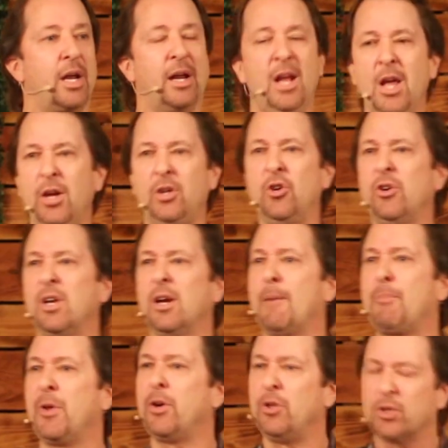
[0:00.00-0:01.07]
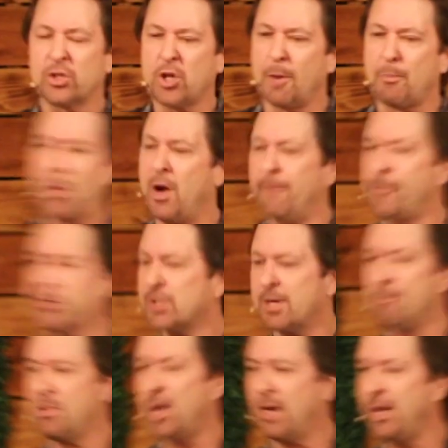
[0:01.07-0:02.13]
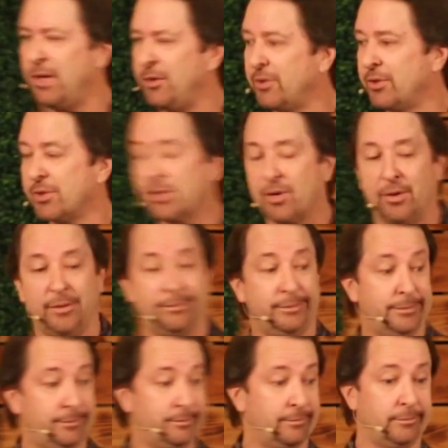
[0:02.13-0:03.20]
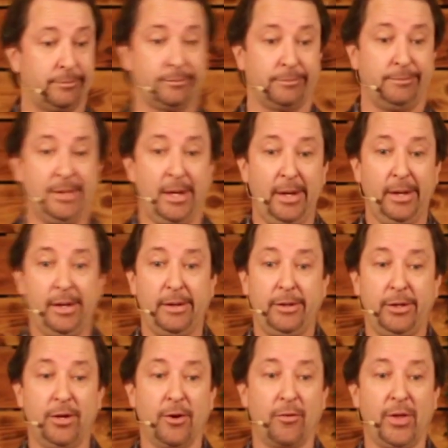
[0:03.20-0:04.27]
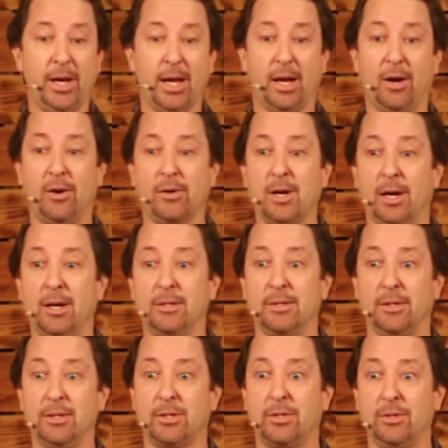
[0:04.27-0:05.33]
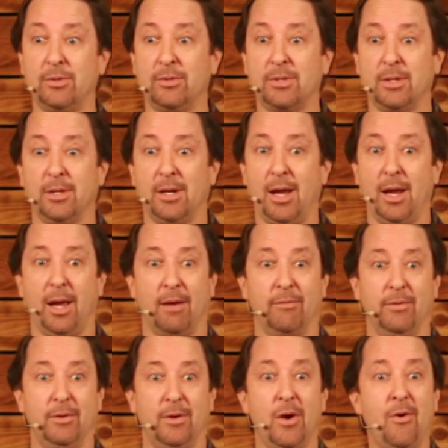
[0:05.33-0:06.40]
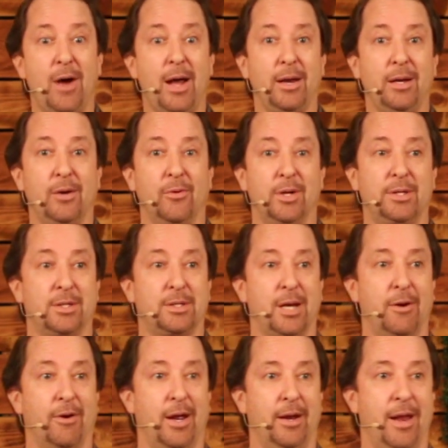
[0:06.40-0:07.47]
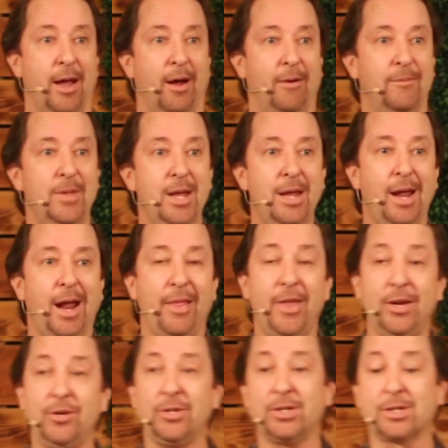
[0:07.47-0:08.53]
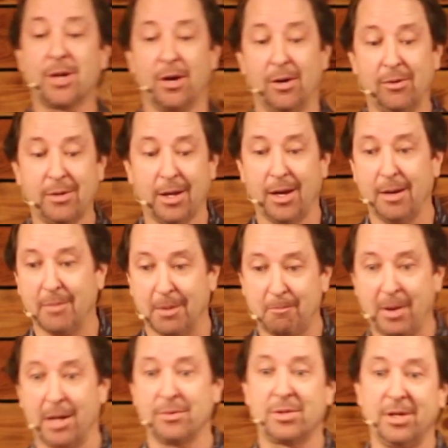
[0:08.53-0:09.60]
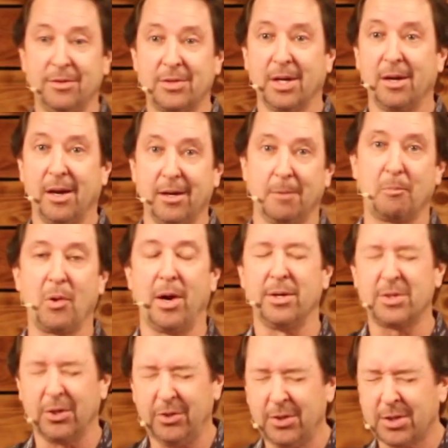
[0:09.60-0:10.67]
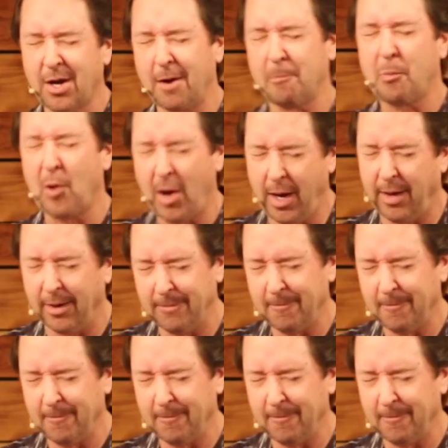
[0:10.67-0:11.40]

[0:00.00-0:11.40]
like. You'll get up there, you'll start praying for somebody, and you're just going, you know, they got all kinds of issues, and I have no idea what to say right now. And then you just go, okay, but Pastor, you said I had to pray. So you start praying.